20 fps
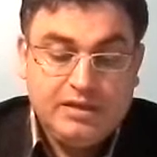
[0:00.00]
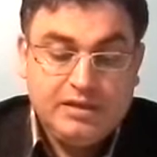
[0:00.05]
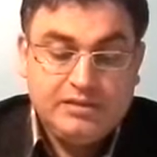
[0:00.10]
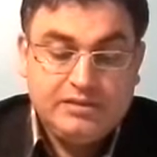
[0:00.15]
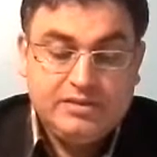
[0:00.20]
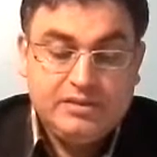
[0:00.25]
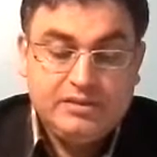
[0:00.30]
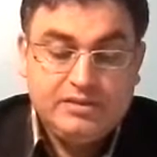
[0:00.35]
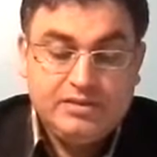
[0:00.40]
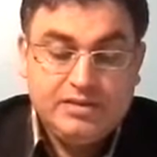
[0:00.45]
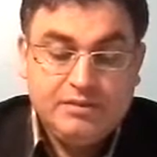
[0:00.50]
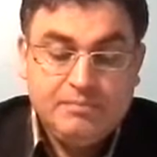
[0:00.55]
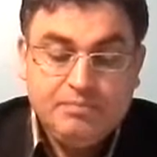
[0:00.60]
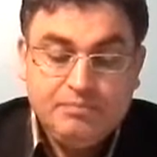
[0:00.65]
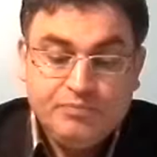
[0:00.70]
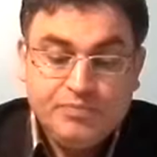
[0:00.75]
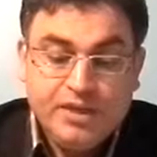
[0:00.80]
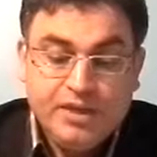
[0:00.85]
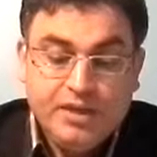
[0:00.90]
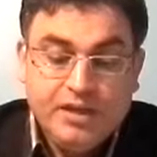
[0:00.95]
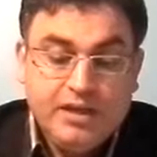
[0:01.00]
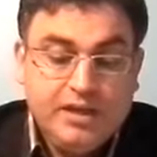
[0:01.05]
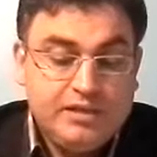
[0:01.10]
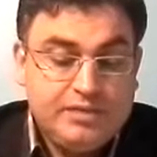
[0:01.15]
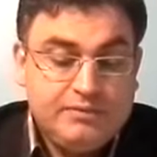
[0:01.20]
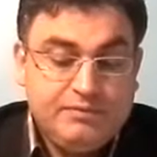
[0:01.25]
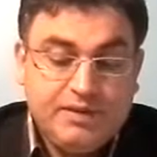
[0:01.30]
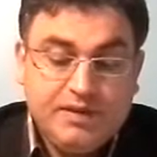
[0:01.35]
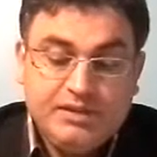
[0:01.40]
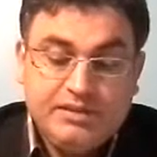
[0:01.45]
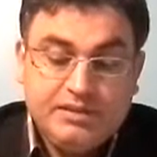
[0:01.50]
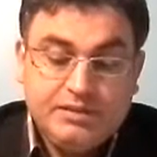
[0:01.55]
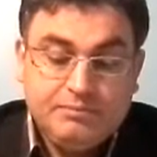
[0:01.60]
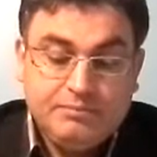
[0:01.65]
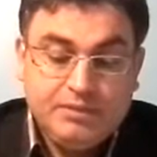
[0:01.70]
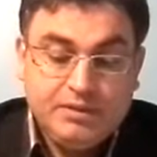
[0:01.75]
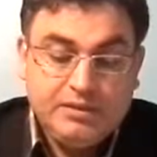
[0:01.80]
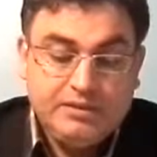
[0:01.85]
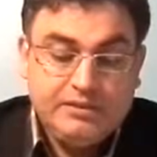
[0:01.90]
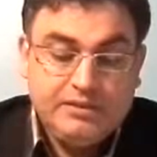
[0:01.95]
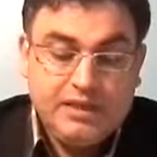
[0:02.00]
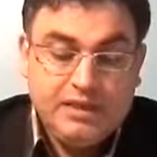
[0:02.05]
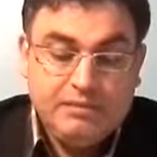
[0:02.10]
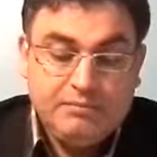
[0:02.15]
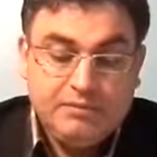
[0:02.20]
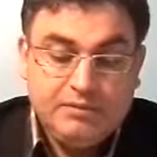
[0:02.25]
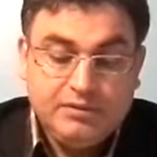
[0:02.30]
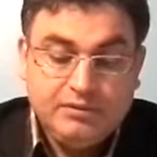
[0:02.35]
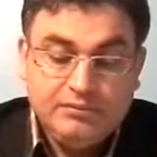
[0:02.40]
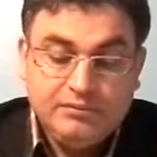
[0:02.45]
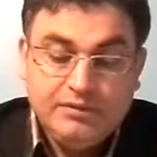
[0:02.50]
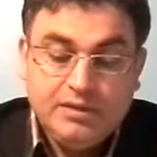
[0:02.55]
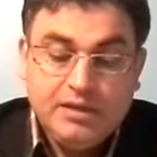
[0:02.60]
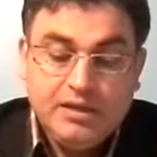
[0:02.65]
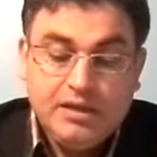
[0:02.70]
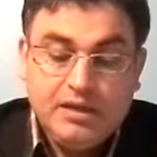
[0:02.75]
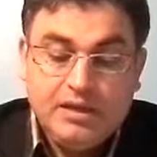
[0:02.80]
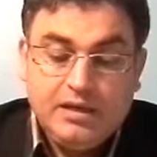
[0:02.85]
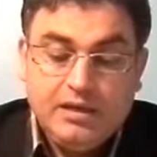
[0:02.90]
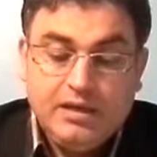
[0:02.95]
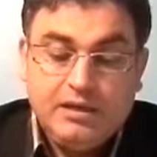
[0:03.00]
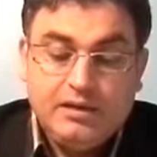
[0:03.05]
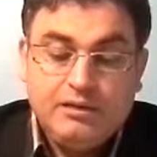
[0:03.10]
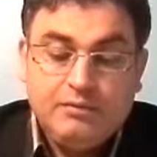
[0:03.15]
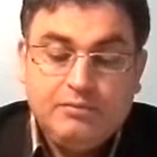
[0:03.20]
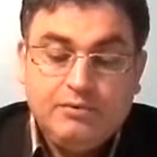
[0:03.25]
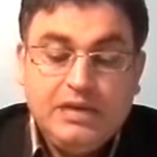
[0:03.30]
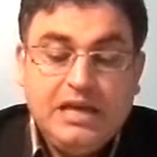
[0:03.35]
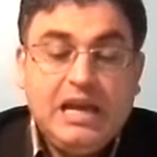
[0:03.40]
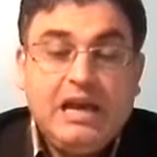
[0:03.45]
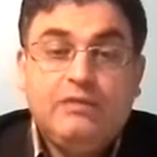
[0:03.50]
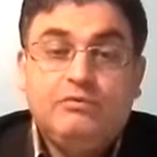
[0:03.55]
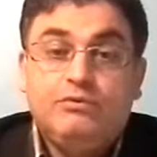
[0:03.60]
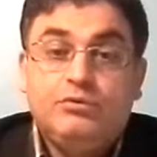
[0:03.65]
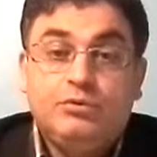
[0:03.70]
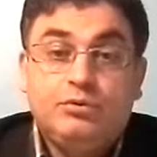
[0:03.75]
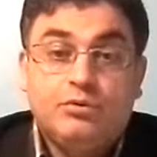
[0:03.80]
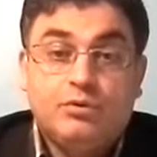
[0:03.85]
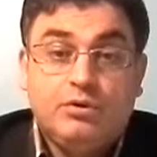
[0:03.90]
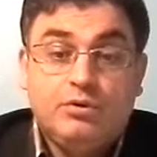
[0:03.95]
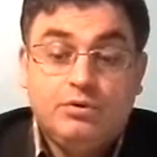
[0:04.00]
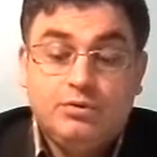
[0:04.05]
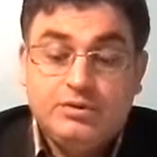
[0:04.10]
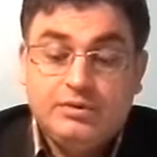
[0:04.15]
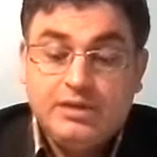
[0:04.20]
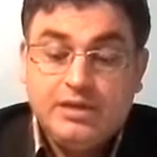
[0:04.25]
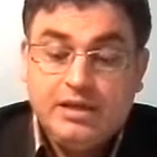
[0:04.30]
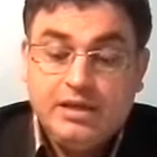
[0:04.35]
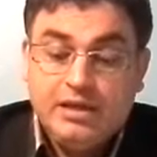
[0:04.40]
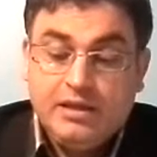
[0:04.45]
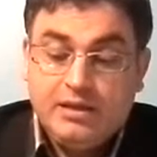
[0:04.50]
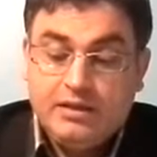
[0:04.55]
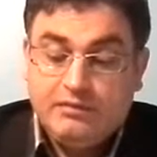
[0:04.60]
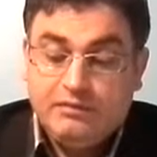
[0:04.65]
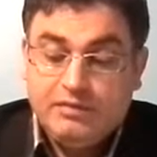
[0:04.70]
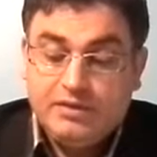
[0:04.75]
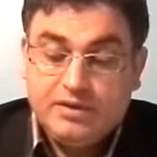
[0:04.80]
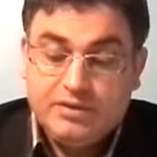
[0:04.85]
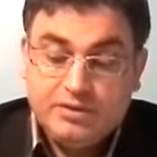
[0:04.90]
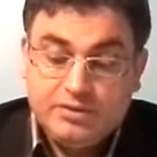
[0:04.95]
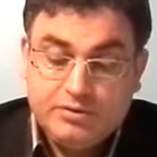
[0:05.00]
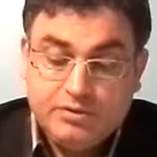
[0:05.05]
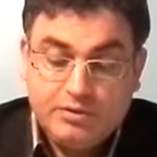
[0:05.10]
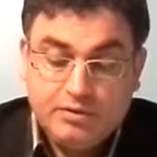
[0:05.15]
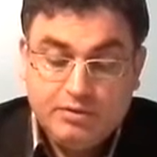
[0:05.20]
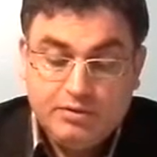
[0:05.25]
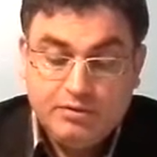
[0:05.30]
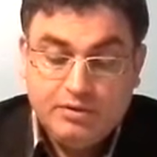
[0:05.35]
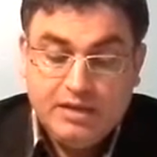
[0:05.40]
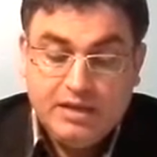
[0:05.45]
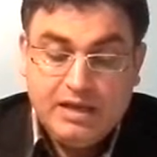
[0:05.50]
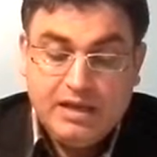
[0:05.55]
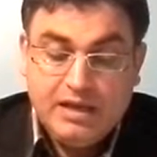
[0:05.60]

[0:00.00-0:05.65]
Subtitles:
system. It's a very simple example. We have two rows. The first row